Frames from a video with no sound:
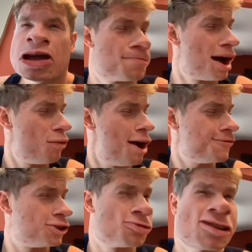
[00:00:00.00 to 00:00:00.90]
My
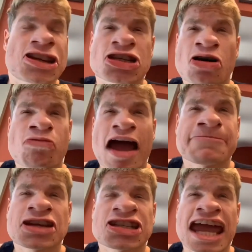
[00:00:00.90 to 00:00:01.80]
wife Therese still wipes
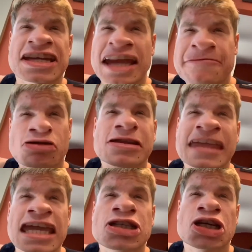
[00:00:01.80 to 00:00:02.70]
his ass after he
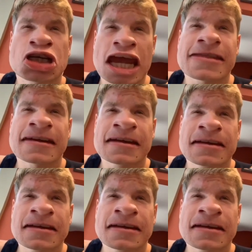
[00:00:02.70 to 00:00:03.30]
takes a shit.